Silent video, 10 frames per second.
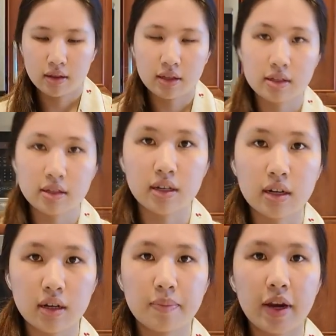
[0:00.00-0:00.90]
This is
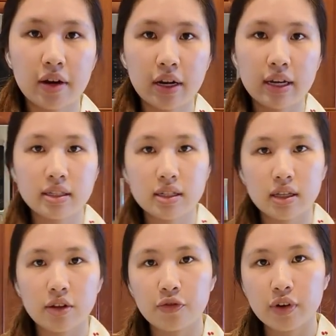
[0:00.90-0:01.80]
gonna marinate
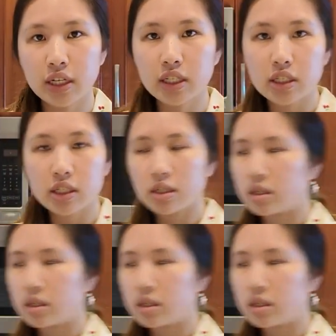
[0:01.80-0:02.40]
in the fridge